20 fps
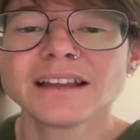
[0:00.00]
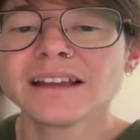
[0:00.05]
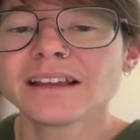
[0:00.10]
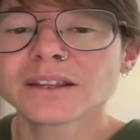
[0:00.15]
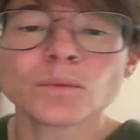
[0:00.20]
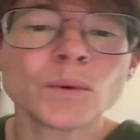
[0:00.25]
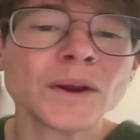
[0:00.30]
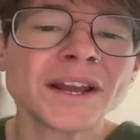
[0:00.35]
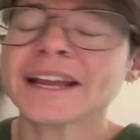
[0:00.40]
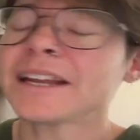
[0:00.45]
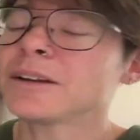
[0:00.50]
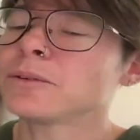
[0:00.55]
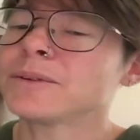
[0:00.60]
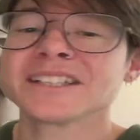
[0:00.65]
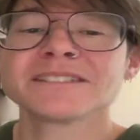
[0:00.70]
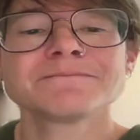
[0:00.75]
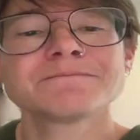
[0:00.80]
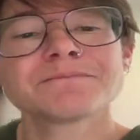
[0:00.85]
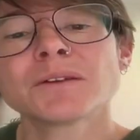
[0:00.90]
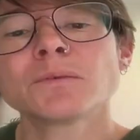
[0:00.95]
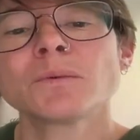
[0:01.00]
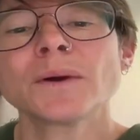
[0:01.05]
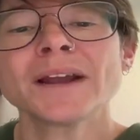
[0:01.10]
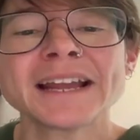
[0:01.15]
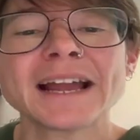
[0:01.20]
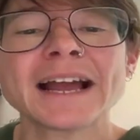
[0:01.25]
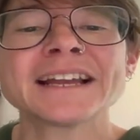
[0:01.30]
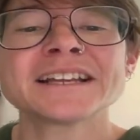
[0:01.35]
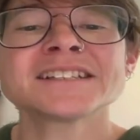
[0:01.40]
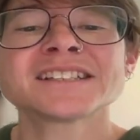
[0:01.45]
the
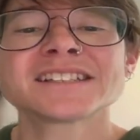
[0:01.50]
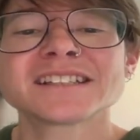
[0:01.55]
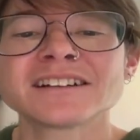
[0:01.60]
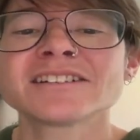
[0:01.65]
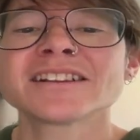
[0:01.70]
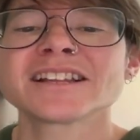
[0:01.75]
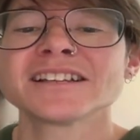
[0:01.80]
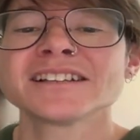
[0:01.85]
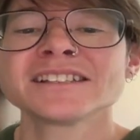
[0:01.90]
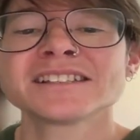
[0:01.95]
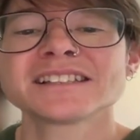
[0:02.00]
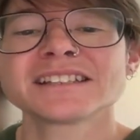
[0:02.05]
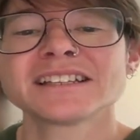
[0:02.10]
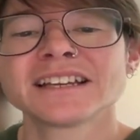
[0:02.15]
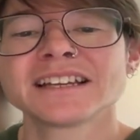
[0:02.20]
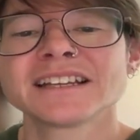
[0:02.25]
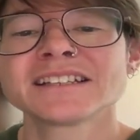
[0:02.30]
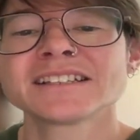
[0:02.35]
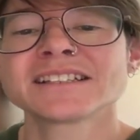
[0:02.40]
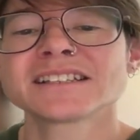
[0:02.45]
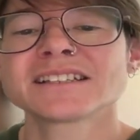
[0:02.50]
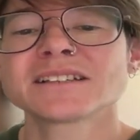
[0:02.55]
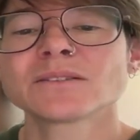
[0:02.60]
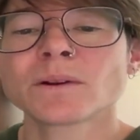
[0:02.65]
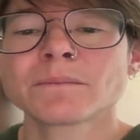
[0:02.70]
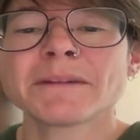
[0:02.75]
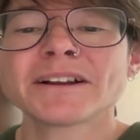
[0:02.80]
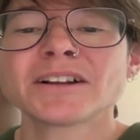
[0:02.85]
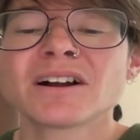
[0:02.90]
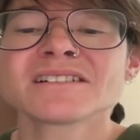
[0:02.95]
way I start this is
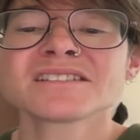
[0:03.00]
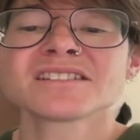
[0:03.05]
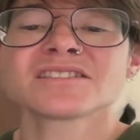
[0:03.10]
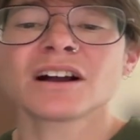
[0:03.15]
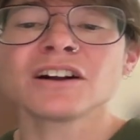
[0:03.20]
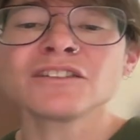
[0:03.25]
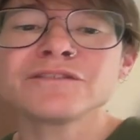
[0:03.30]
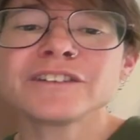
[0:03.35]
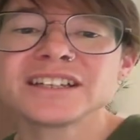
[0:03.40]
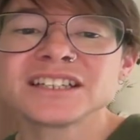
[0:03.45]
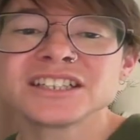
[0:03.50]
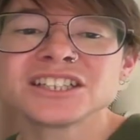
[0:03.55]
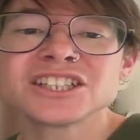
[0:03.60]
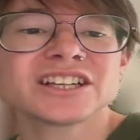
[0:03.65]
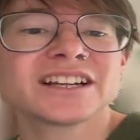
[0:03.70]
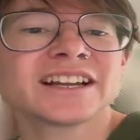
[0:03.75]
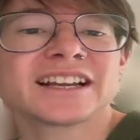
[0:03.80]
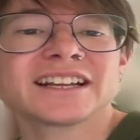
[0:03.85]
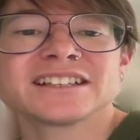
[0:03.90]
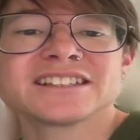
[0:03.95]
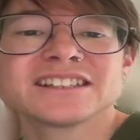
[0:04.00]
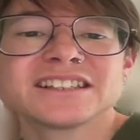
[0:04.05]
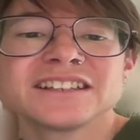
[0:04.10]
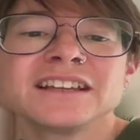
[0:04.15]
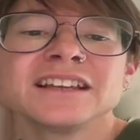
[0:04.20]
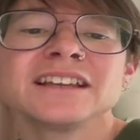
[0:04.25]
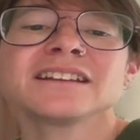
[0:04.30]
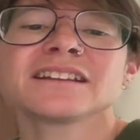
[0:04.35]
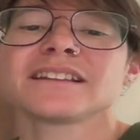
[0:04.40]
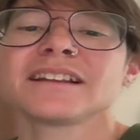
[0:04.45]
when my dogs are off leash and I can
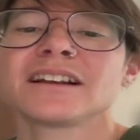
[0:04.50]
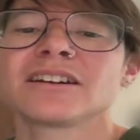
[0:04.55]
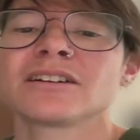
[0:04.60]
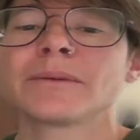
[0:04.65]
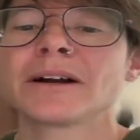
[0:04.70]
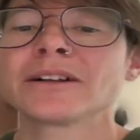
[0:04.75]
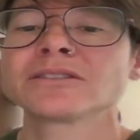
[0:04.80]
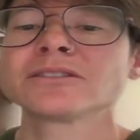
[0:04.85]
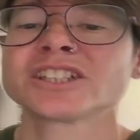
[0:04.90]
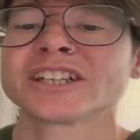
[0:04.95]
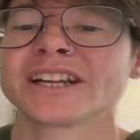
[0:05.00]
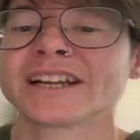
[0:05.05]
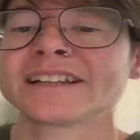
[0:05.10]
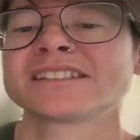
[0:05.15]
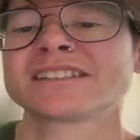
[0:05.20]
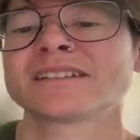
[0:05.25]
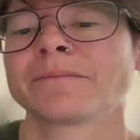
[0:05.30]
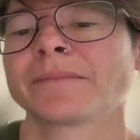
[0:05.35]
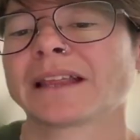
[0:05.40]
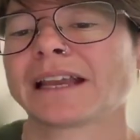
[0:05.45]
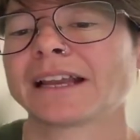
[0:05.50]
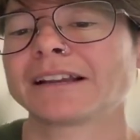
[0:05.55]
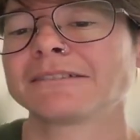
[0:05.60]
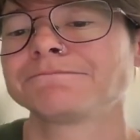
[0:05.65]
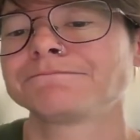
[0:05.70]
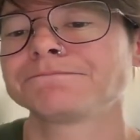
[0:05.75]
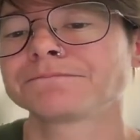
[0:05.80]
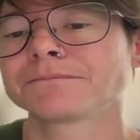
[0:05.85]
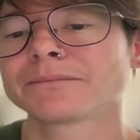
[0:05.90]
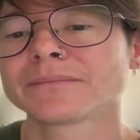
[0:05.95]
see that they're about to chase something.
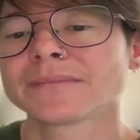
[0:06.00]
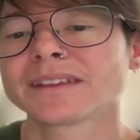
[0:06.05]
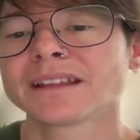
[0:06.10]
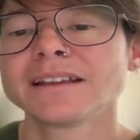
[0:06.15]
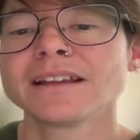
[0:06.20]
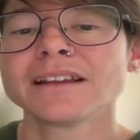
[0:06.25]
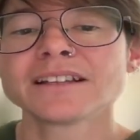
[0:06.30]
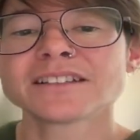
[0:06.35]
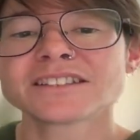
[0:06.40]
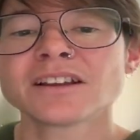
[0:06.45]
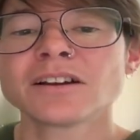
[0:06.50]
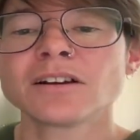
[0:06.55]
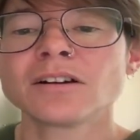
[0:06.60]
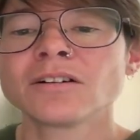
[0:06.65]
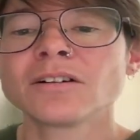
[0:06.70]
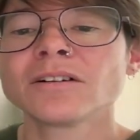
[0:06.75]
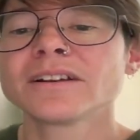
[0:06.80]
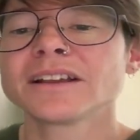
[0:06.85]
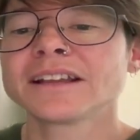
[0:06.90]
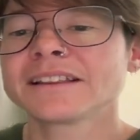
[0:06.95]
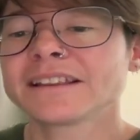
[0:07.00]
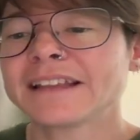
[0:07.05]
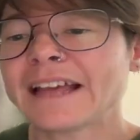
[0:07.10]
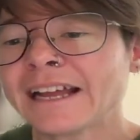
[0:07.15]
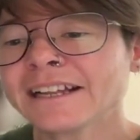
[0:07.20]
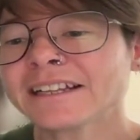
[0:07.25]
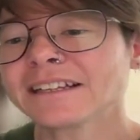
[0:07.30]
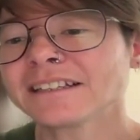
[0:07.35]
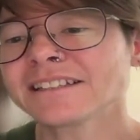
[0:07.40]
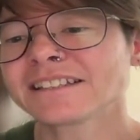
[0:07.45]
So in
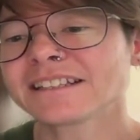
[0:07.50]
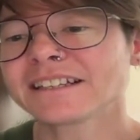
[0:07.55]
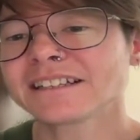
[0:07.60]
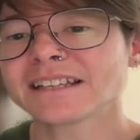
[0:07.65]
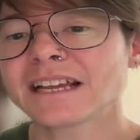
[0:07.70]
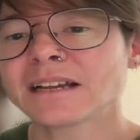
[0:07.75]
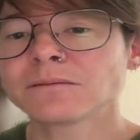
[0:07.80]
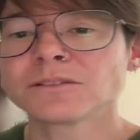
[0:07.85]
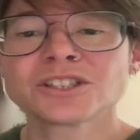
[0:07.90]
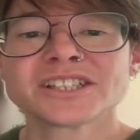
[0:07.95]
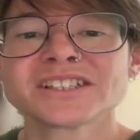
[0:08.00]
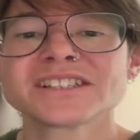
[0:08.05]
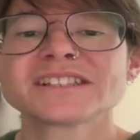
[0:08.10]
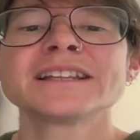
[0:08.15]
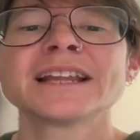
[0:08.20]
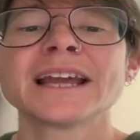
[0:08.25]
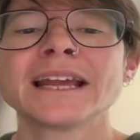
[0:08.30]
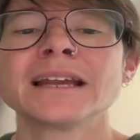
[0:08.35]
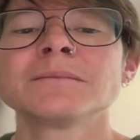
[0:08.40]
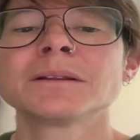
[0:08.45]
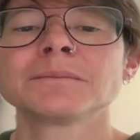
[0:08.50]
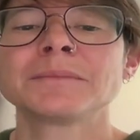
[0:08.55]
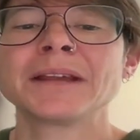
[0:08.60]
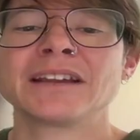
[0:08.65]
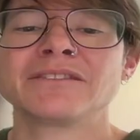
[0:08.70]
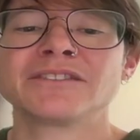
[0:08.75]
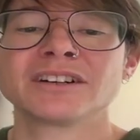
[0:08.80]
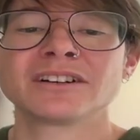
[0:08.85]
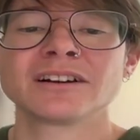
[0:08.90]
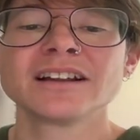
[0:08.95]
that instance, I would just name the
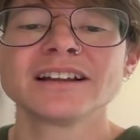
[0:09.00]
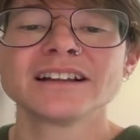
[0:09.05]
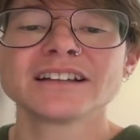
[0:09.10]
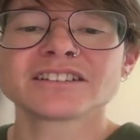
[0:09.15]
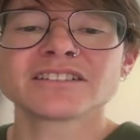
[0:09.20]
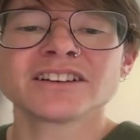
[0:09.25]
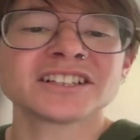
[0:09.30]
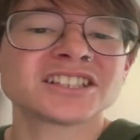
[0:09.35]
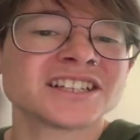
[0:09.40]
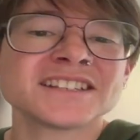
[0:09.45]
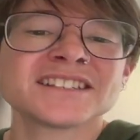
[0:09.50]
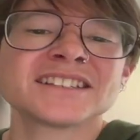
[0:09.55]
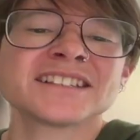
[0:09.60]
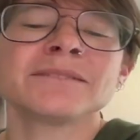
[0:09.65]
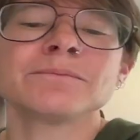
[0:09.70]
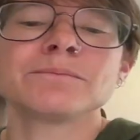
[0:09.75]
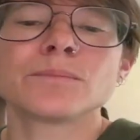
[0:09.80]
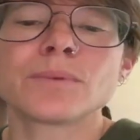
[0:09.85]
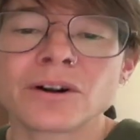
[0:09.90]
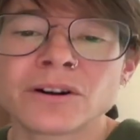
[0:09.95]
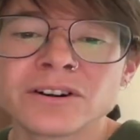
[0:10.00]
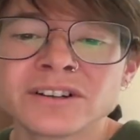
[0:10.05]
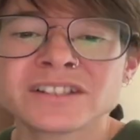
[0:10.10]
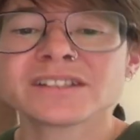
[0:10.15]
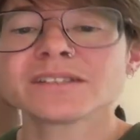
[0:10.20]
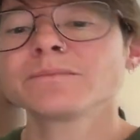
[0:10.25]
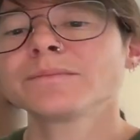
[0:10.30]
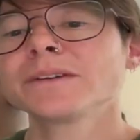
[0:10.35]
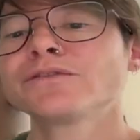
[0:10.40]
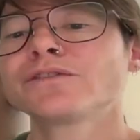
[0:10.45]
behavior. So I'd just say
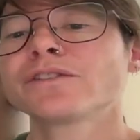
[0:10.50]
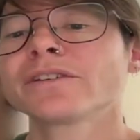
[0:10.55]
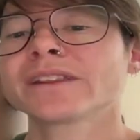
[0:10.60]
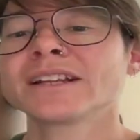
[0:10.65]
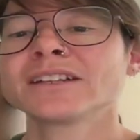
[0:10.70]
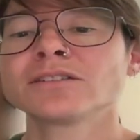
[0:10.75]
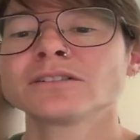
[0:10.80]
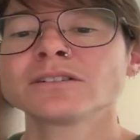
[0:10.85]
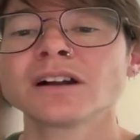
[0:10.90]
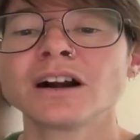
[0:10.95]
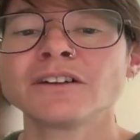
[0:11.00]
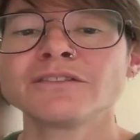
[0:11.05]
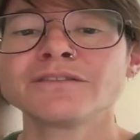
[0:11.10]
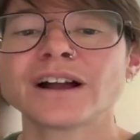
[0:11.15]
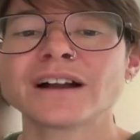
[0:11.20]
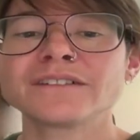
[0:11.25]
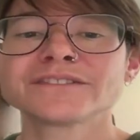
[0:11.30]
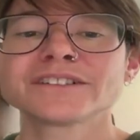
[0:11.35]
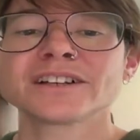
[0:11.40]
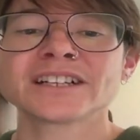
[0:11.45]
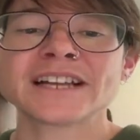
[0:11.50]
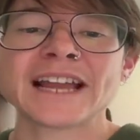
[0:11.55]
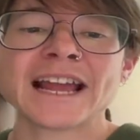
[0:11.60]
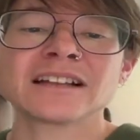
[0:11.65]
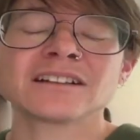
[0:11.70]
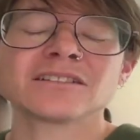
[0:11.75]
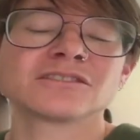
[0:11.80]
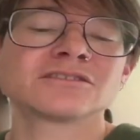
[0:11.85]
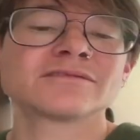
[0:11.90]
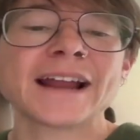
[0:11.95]
birds before they took off after a
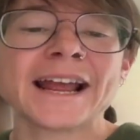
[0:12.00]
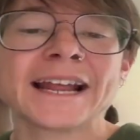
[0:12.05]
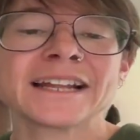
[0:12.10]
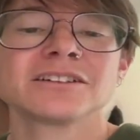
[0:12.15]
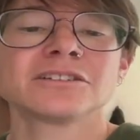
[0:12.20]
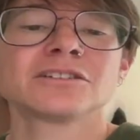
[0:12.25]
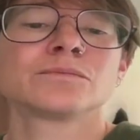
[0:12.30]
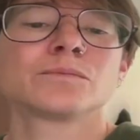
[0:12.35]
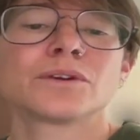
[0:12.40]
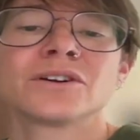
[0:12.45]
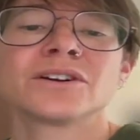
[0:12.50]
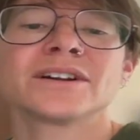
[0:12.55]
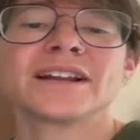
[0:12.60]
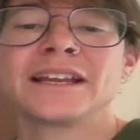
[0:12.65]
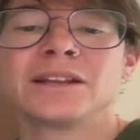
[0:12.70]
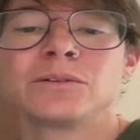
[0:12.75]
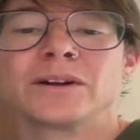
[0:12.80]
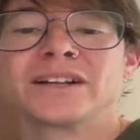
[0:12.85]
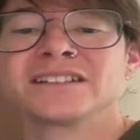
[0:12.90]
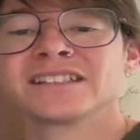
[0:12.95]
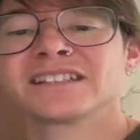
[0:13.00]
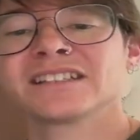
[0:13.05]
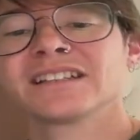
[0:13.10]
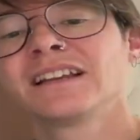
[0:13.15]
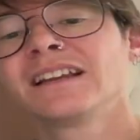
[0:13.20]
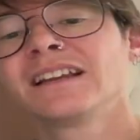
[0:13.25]
cat or rat or bird anyways.